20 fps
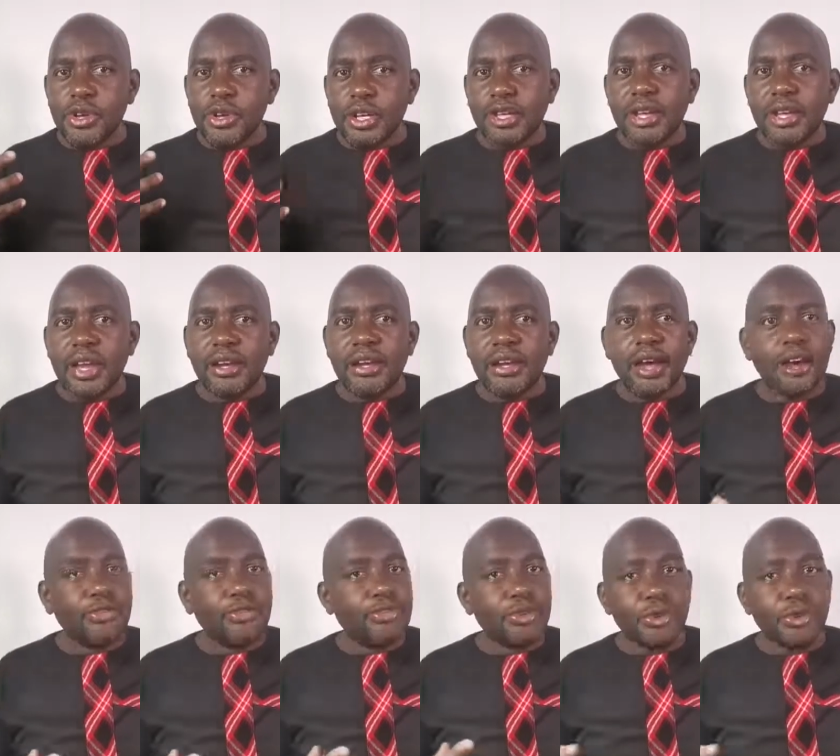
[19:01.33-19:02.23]
wicked
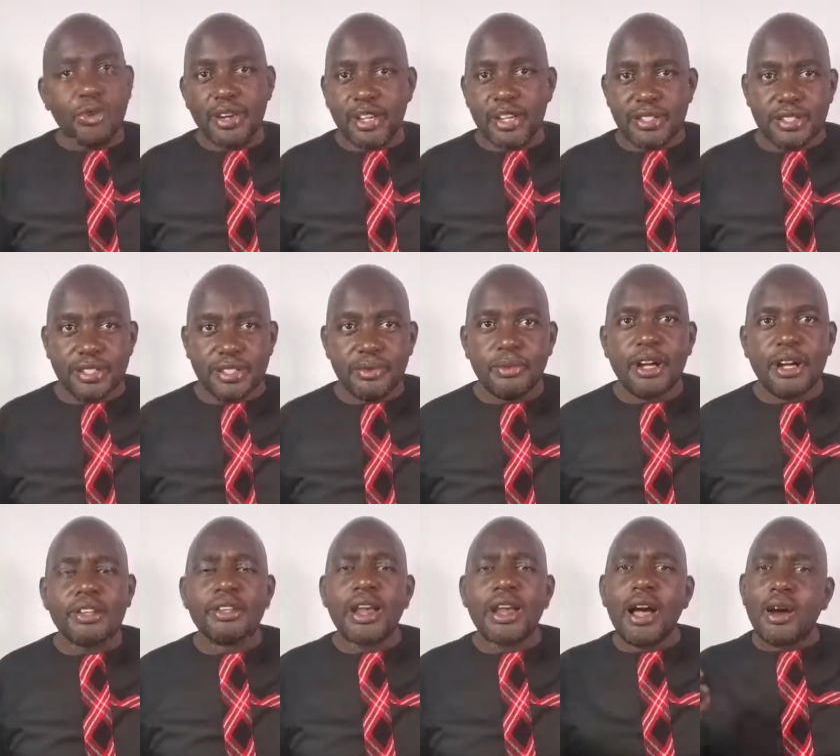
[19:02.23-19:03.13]
have no rest.
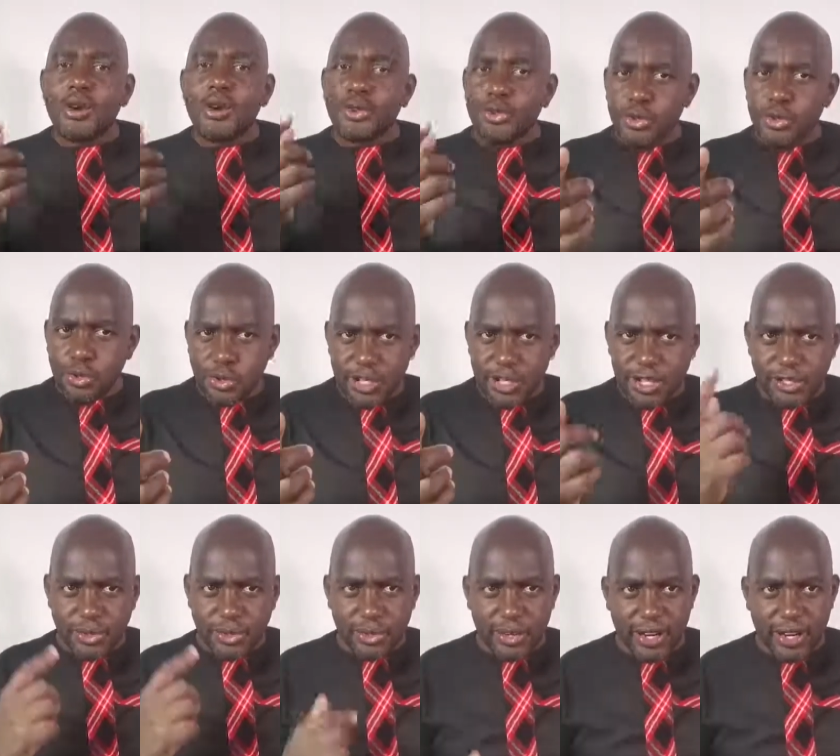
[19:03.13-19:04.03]
But now you
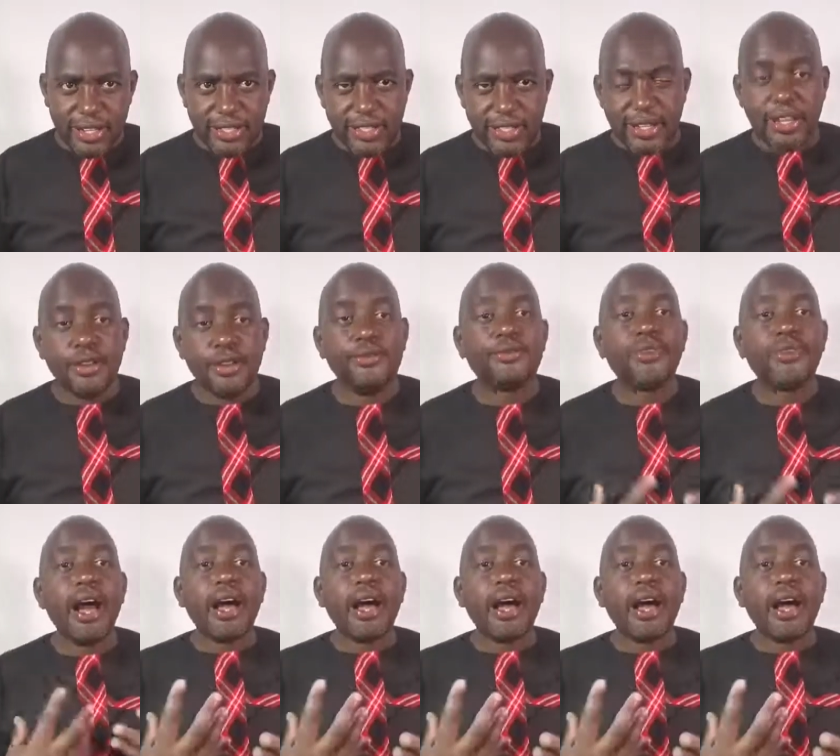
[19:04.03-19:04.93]
need to rest. In
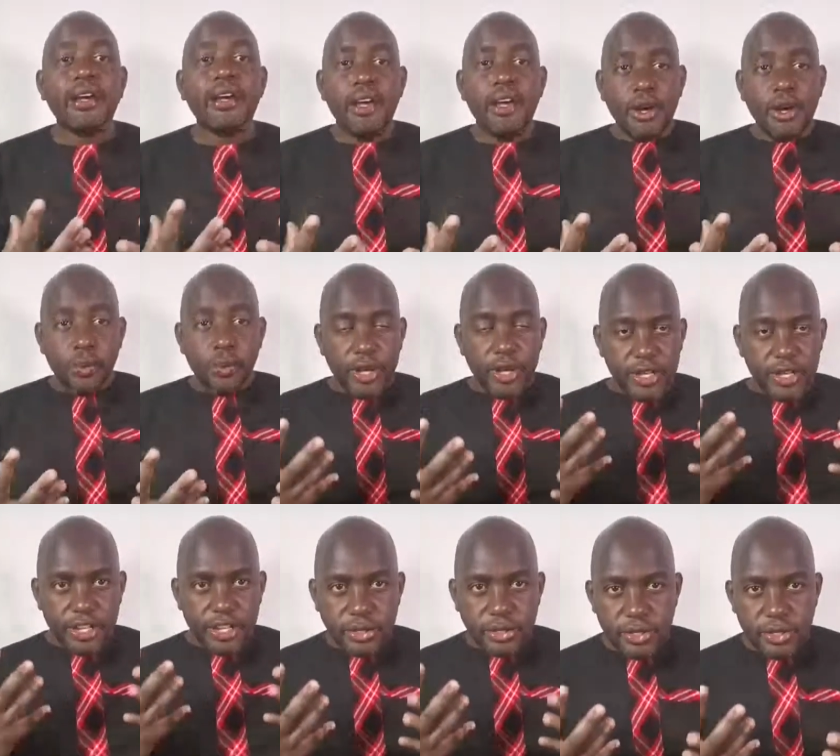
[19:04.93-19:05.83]
fact, we
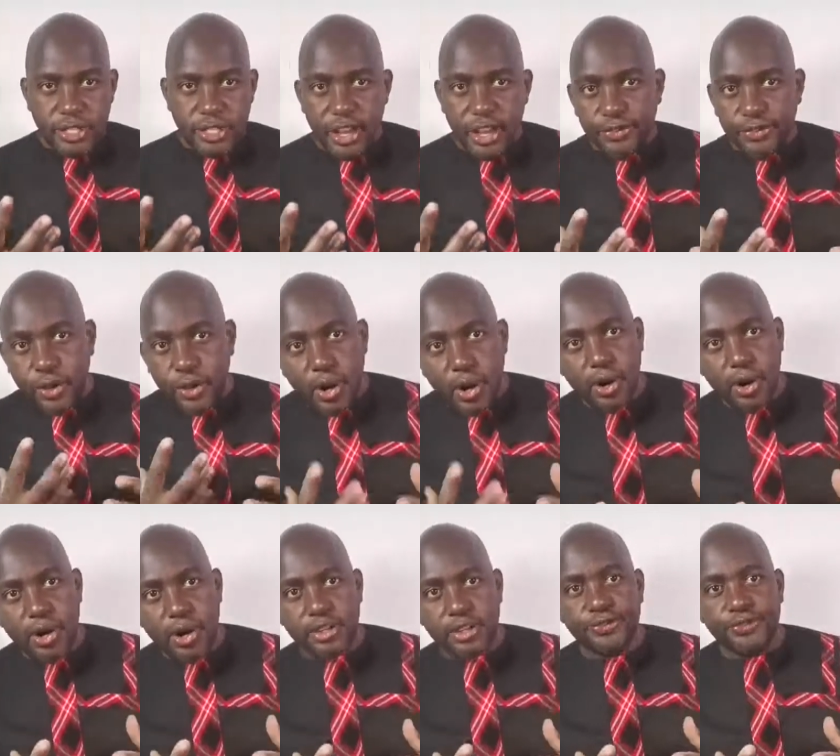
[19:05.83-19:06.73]
need to serve
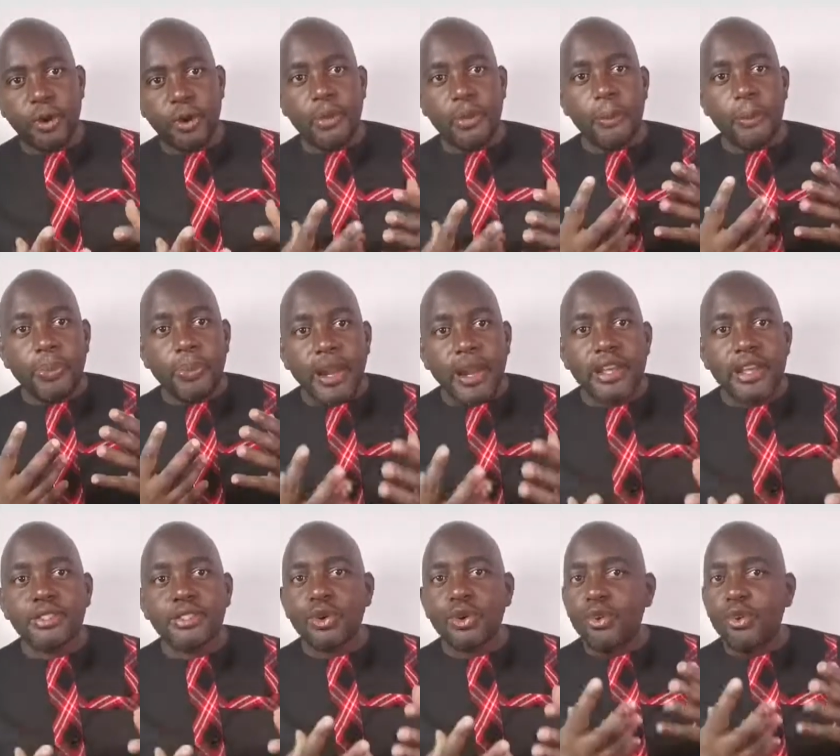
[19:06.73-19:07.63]
God from a
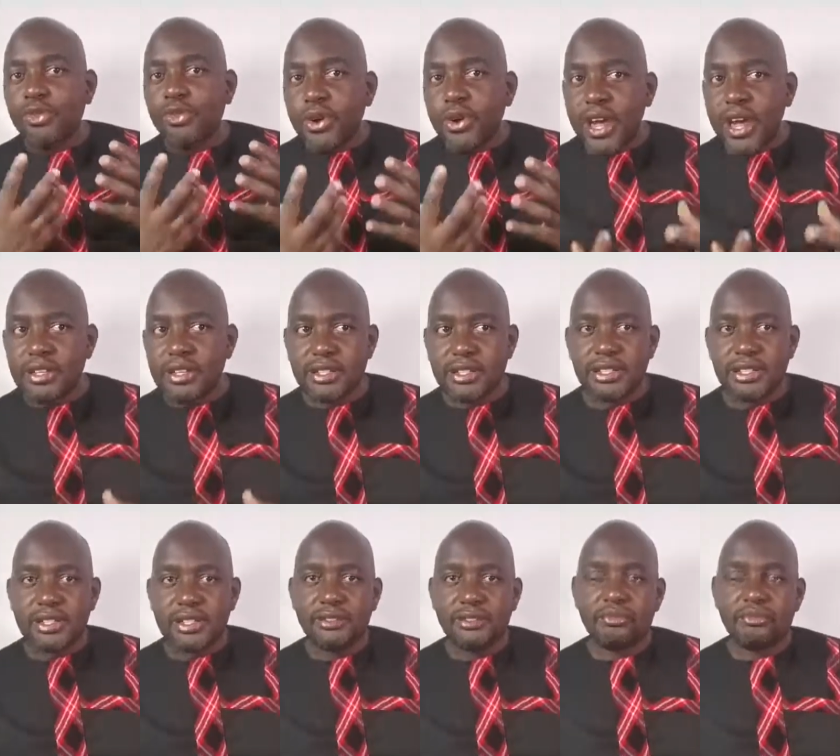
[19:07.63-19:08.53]
place of
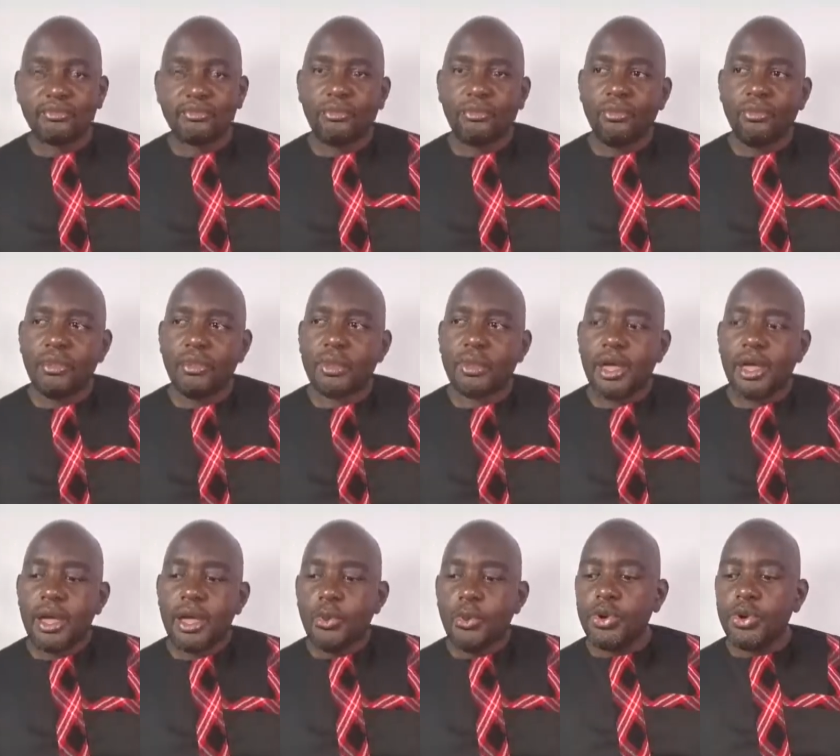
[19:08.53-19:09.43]
rest.
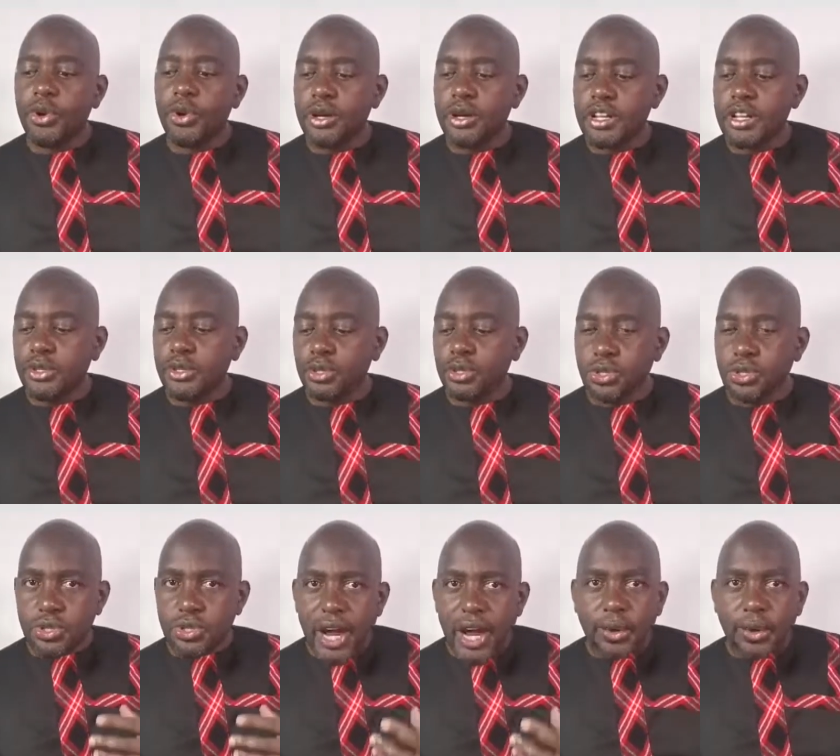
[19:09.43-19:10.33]
We don't need to
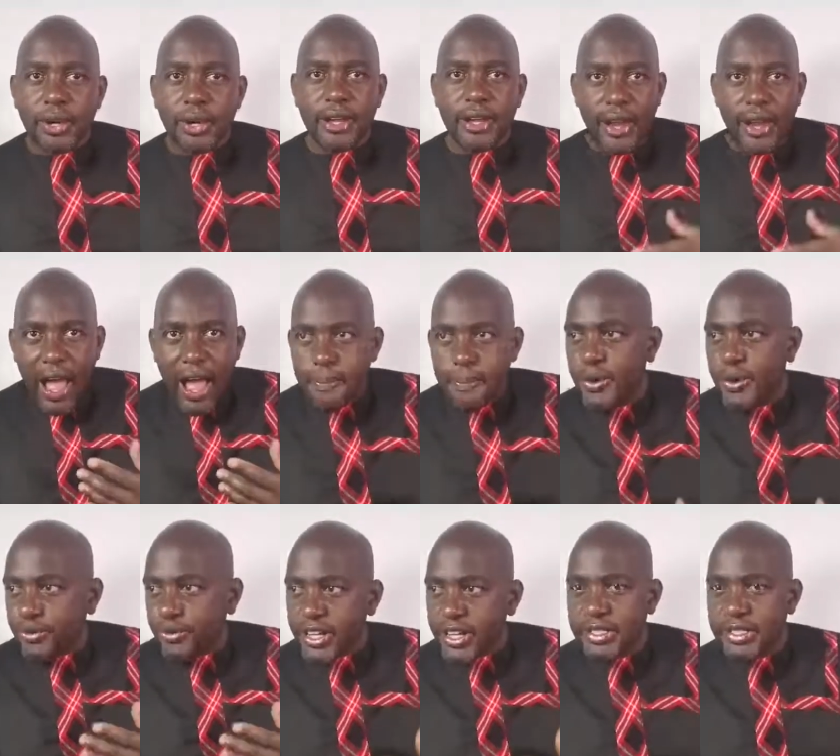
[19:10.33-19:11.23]
struggle and
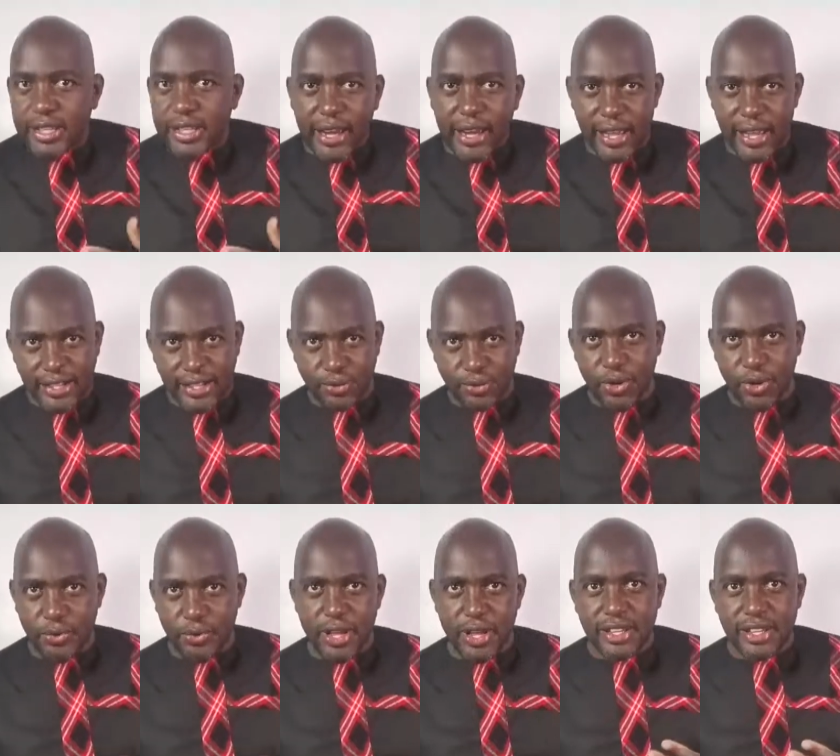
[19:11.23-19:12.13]
hyperventilate
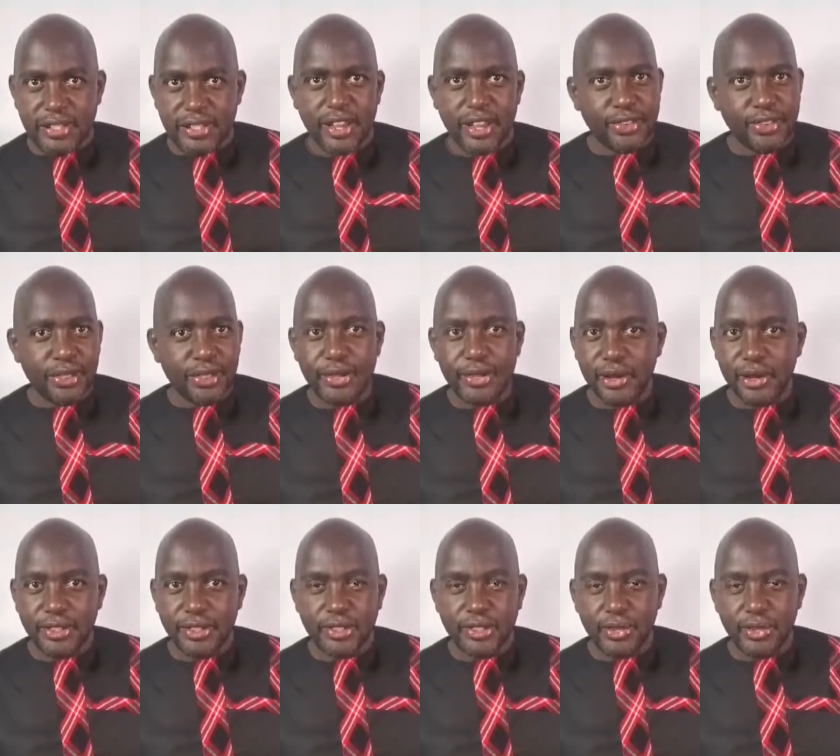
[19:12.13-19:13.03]
when we are serving
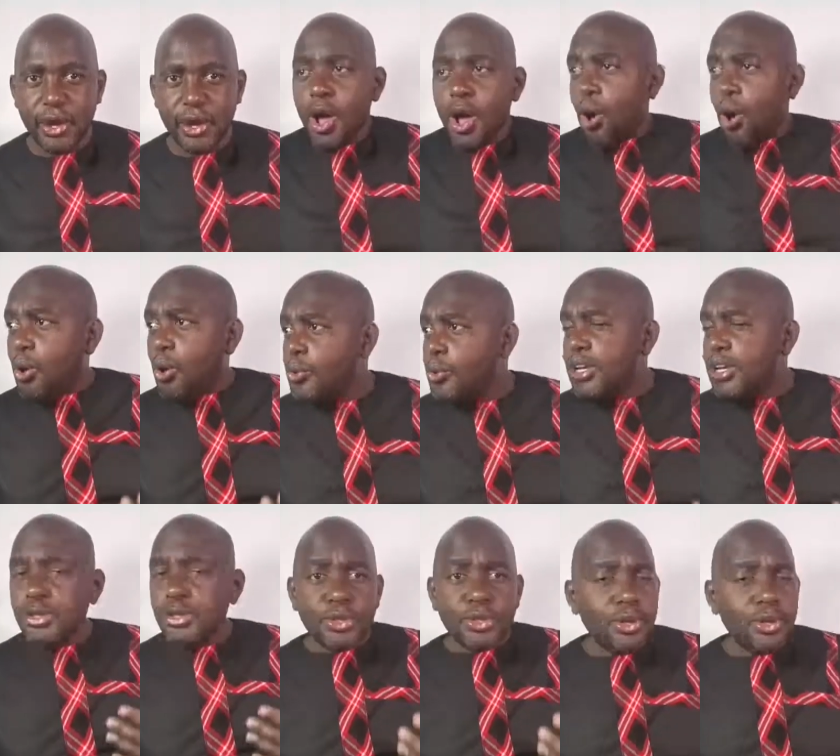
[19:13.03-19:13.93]
God. No. Oh, we
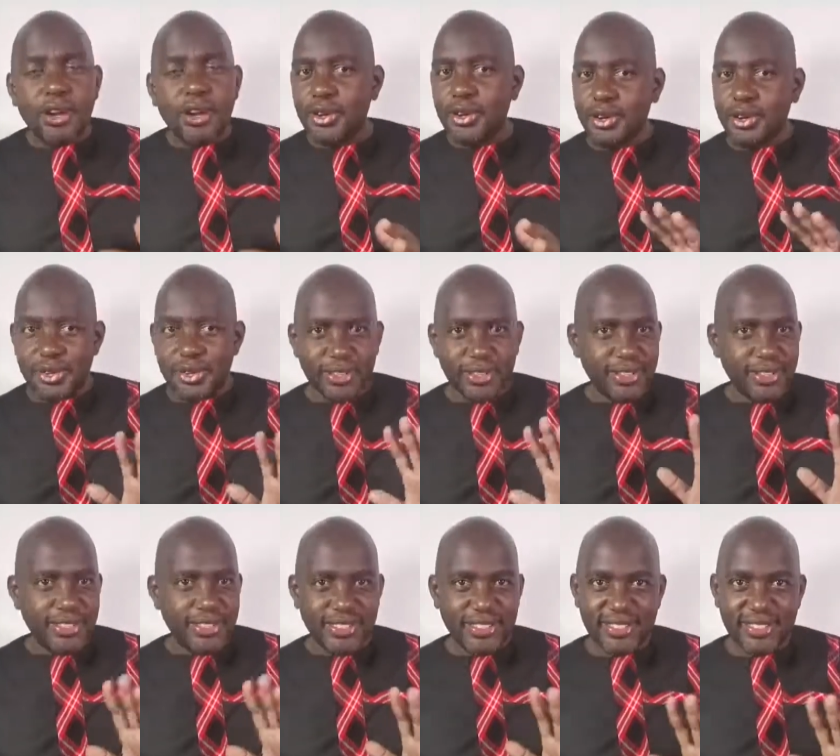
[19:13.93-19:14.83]
need to do... Oh,
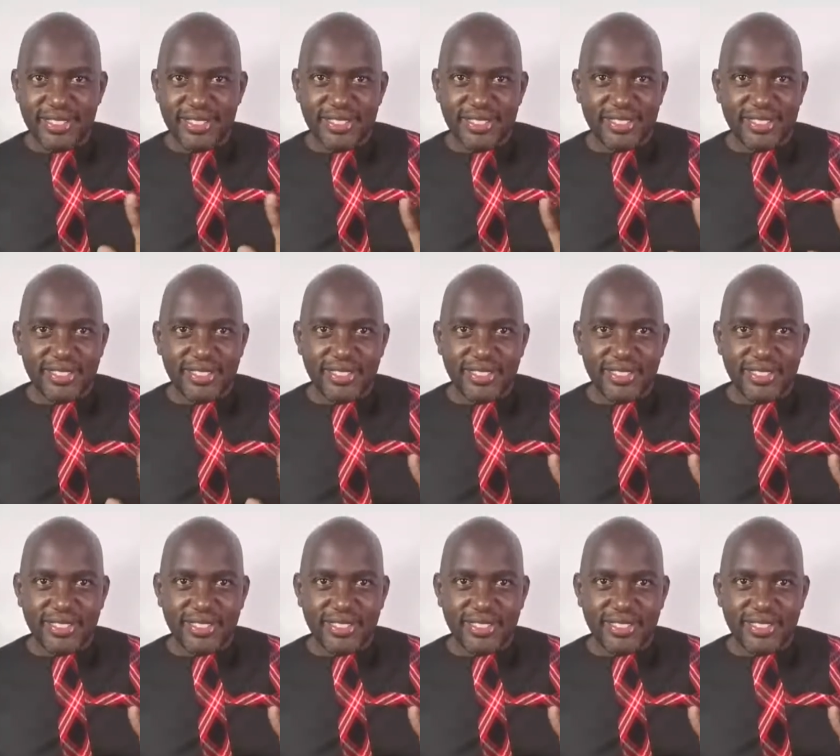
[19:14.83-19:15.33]
no.